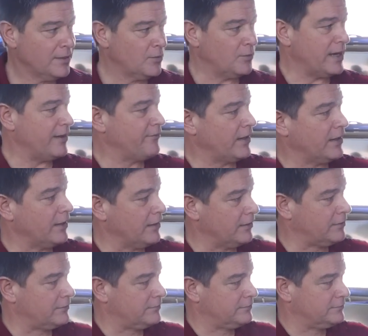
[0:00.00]
We have our
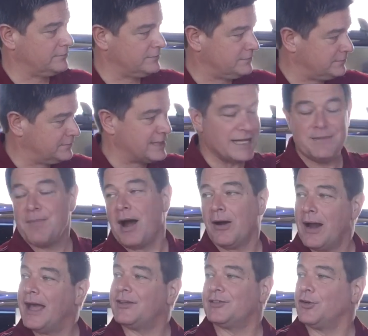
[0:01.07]
Team
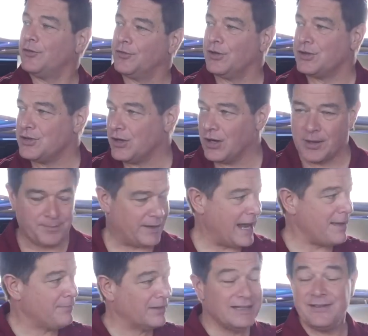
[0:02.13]
RS over in Europe, and I
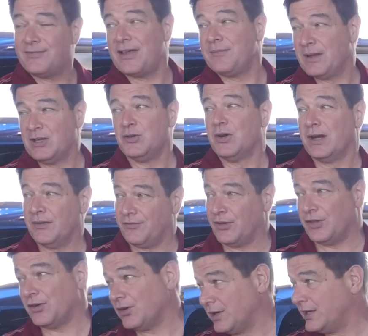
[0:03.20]
believe they've been doing it for
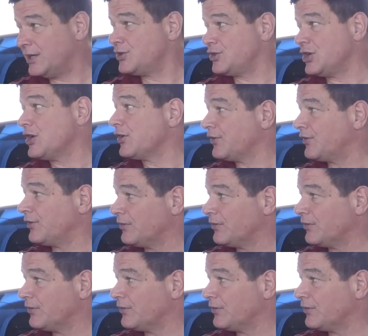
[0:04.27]
30-ish years,